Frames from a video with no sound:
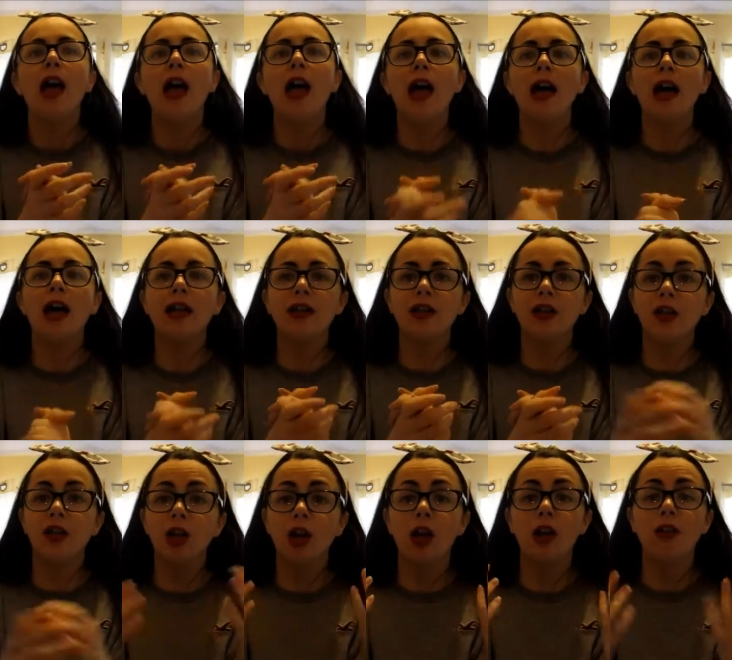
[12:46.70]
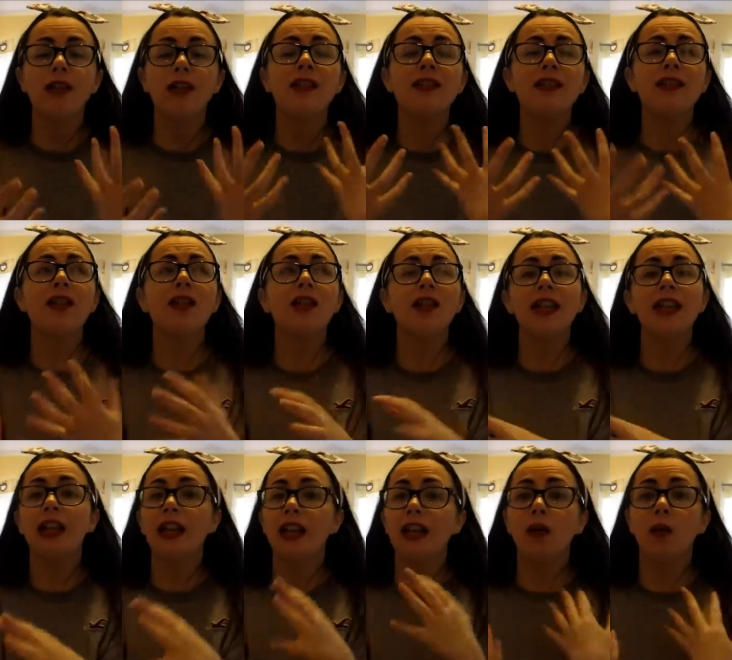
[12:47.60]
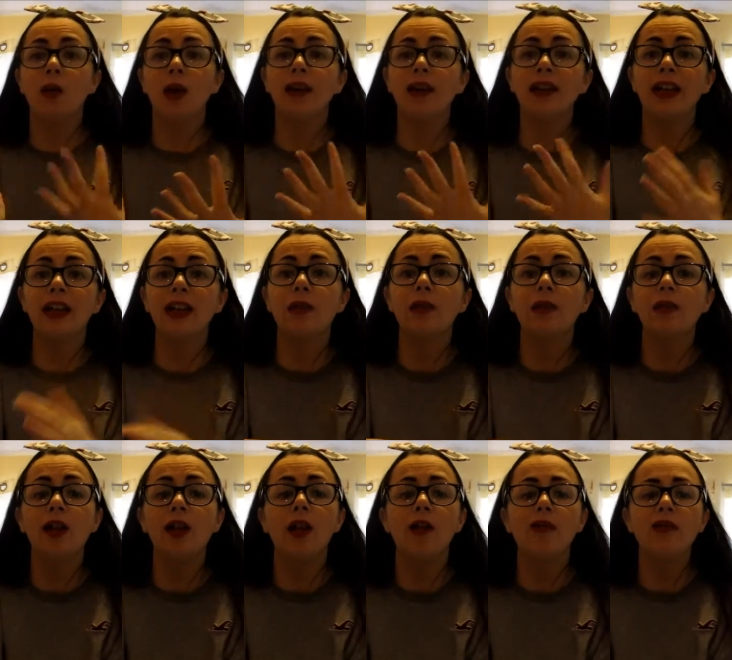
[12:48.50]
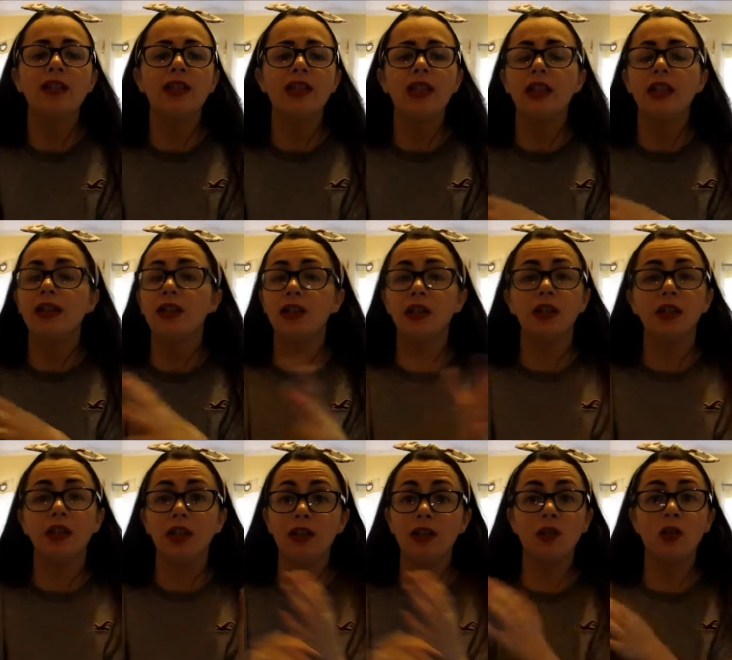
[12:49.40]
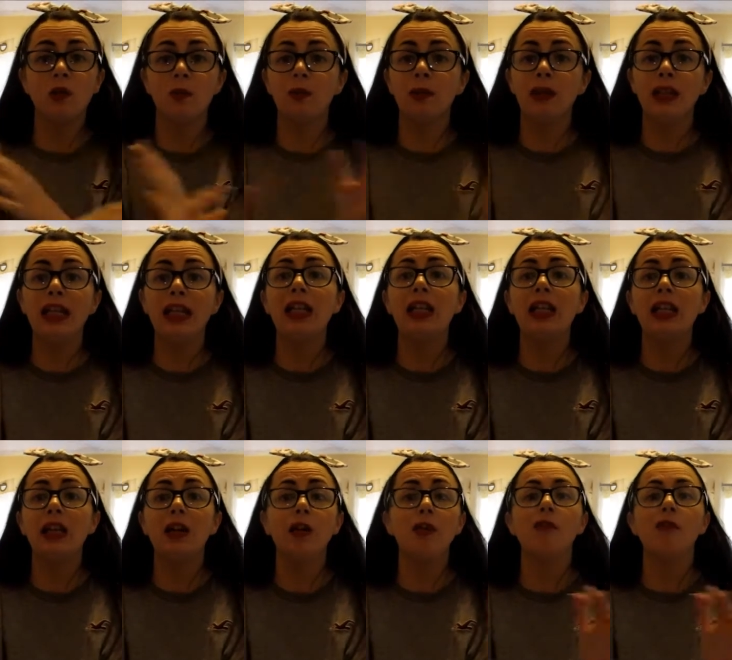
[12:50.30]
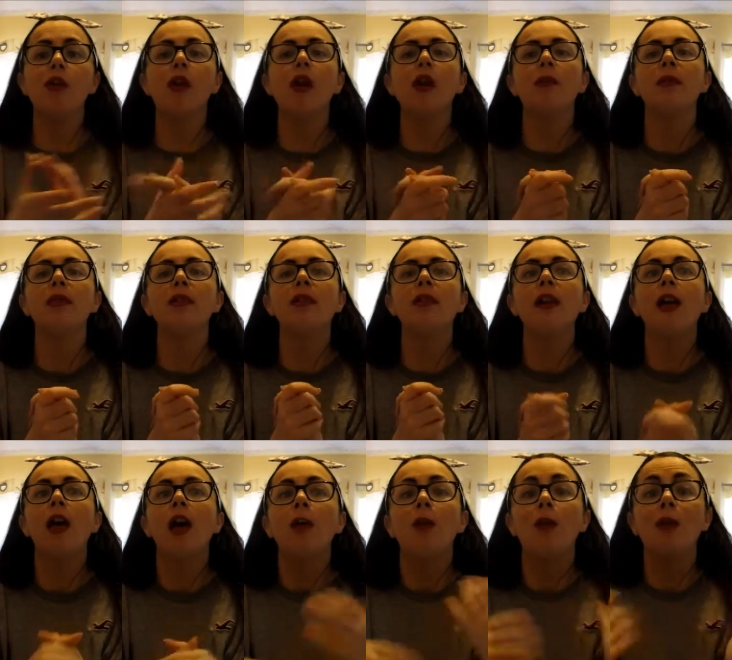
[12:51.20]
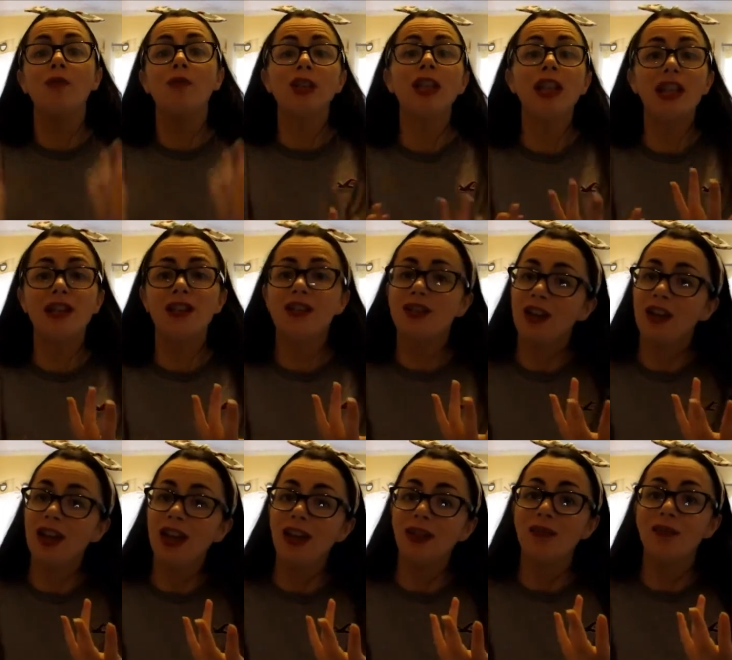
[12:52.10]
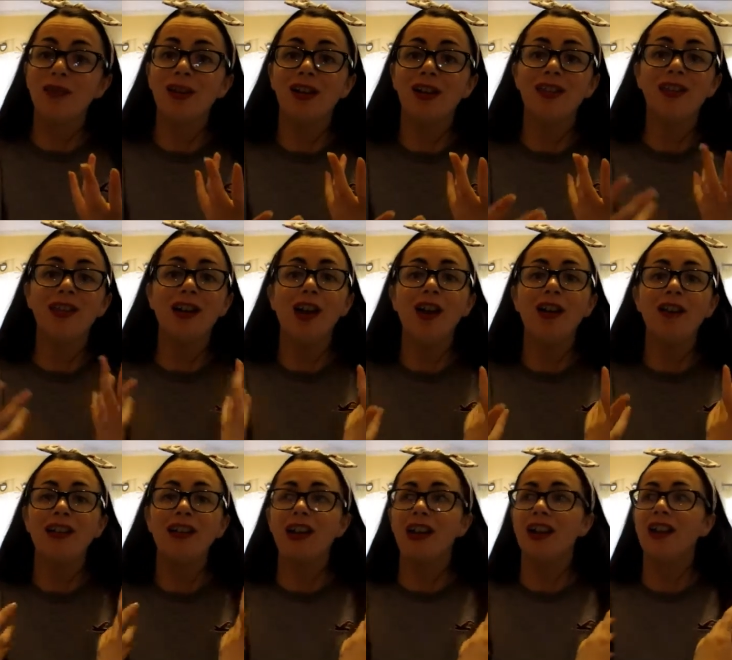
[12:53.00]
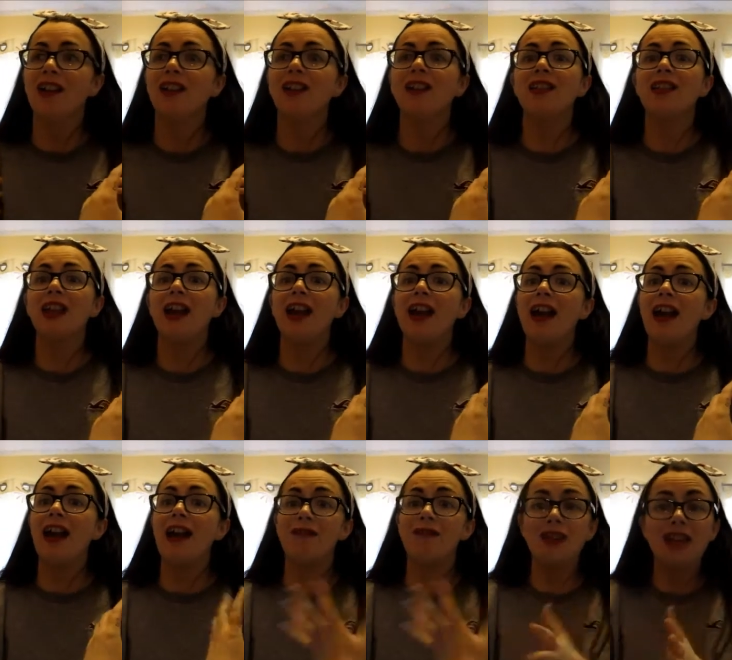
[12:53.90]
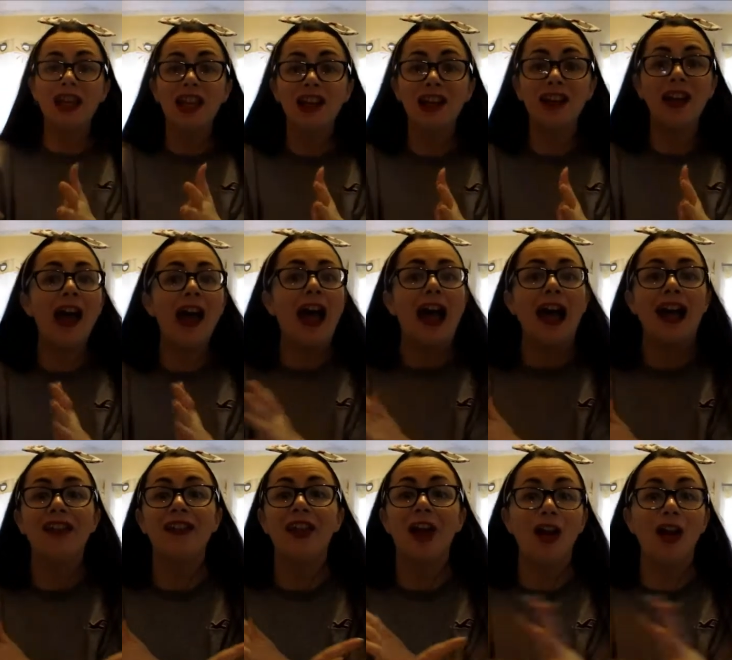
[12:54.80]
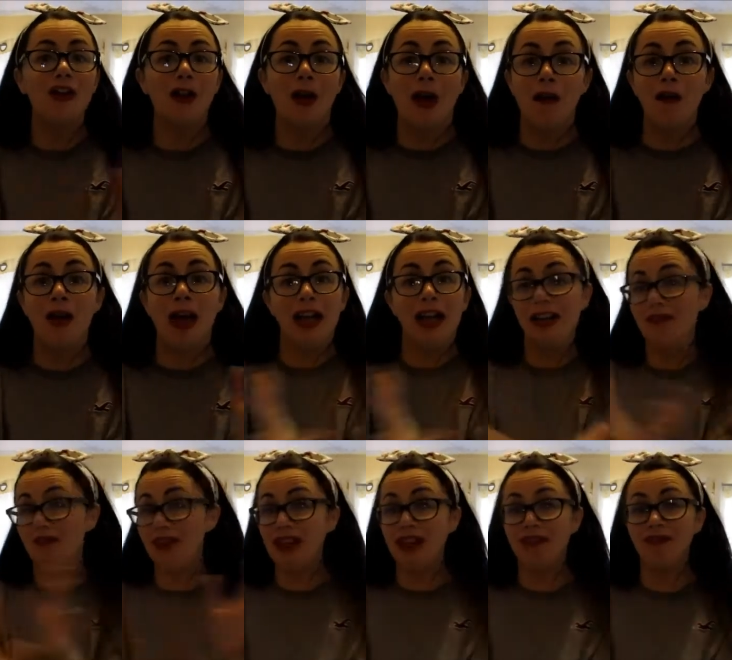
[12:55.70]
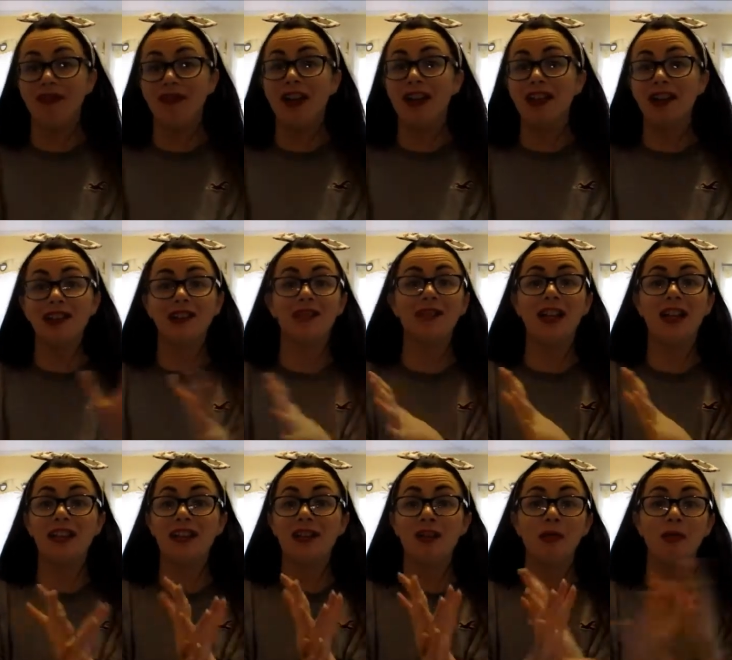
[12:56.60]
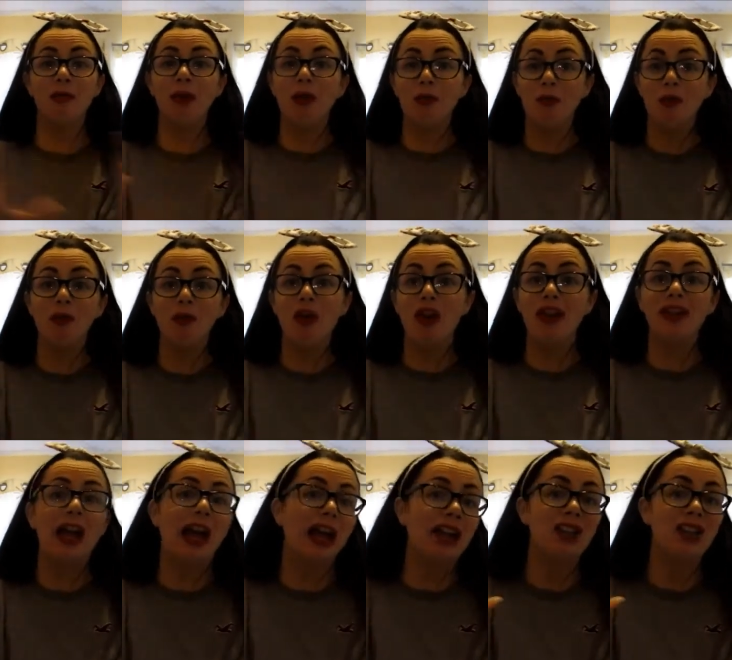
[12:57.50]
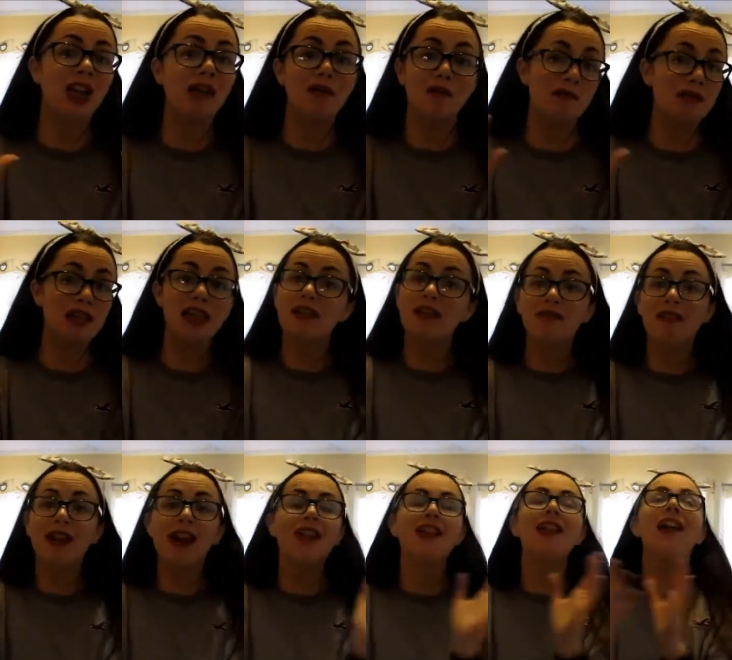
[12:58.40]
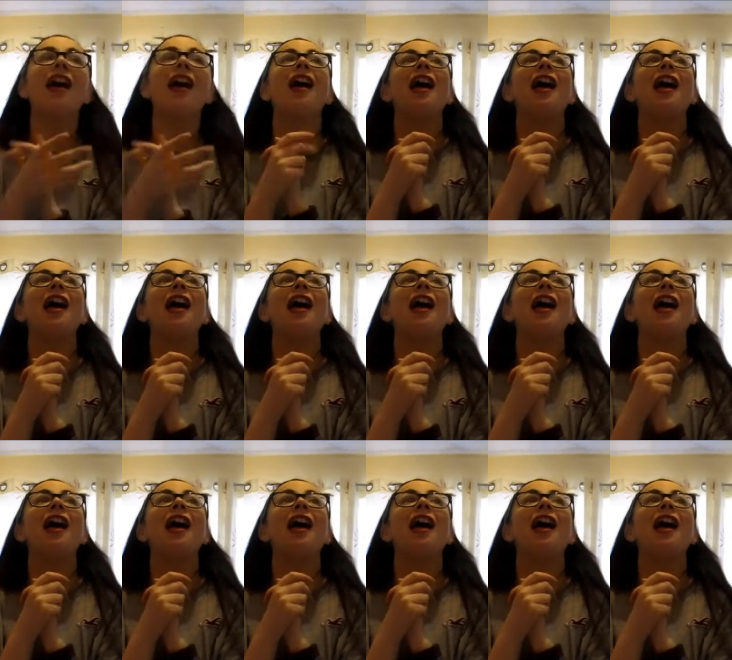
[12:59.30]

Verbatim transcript: And I'm, it's going to take a little while to get used to, obviously. It's in, it's completely new environment. But I'm really excited because a lot of the girls are vegan and I don't have any vegan friends. So that's going to blow my mind. I actually have a vegan friend.